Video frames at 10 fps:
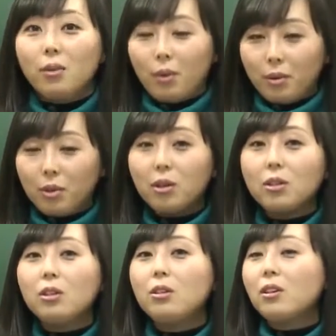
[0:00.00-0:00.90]
What you're
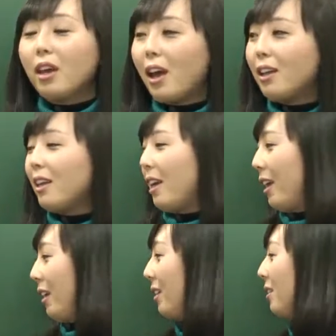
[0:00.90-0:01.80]
gonna look at
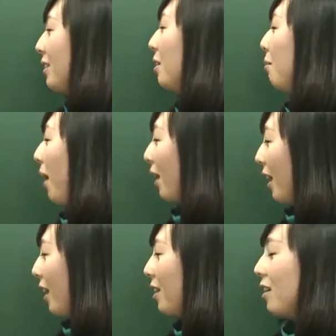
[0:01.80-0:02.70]
is
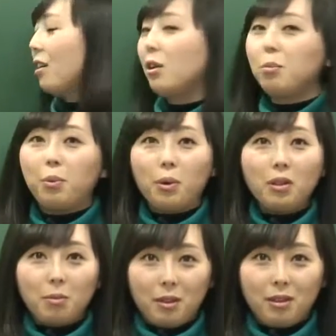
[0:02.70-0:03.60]
making an
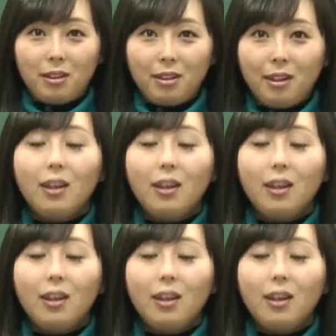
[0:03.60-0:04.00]
appointment.